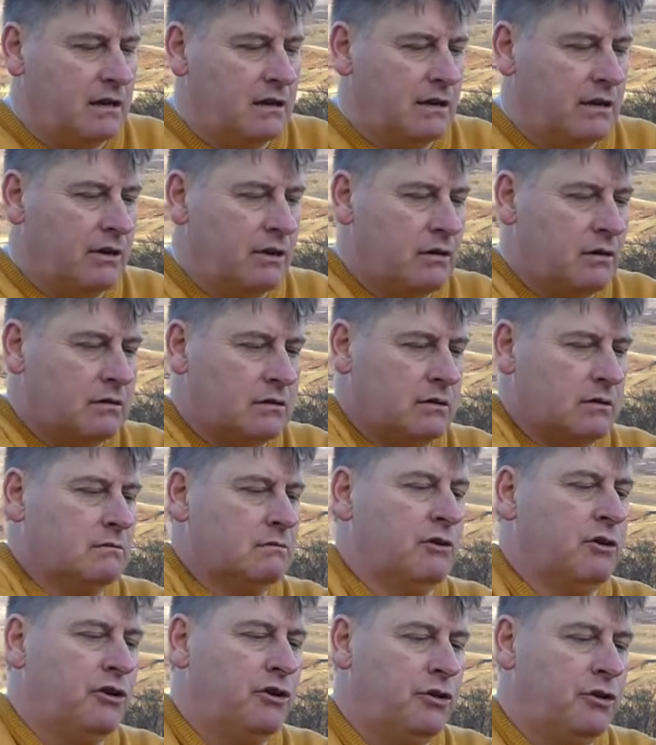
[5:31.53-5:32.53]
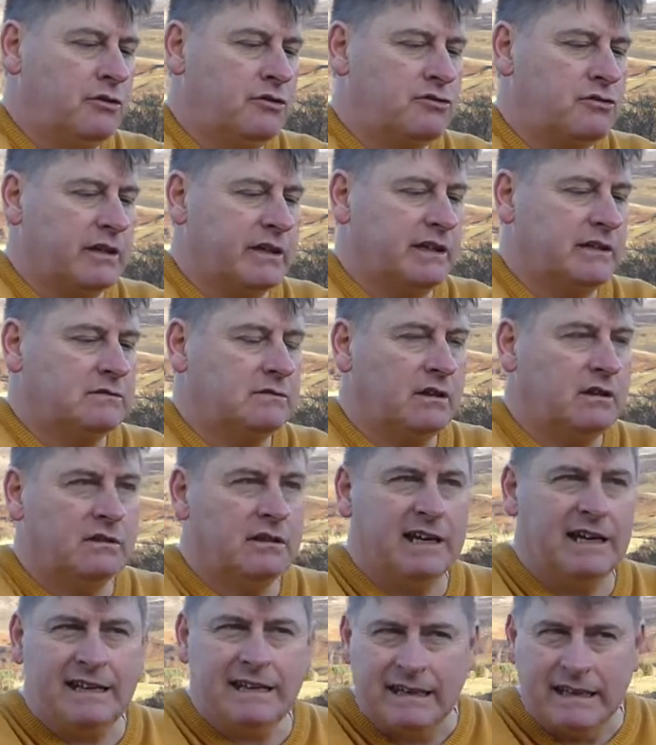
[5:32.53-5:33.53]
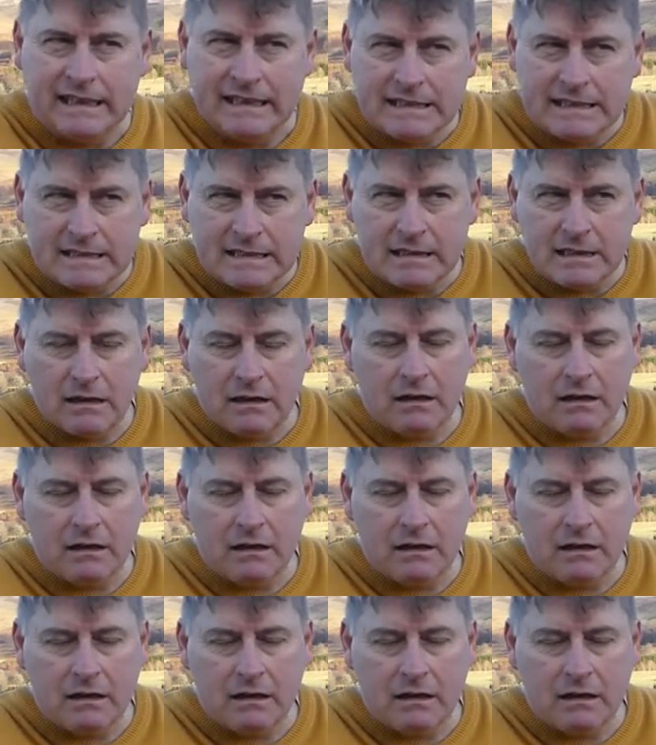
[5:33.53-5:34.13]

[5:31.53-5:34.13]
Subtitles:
not hugely unlike these,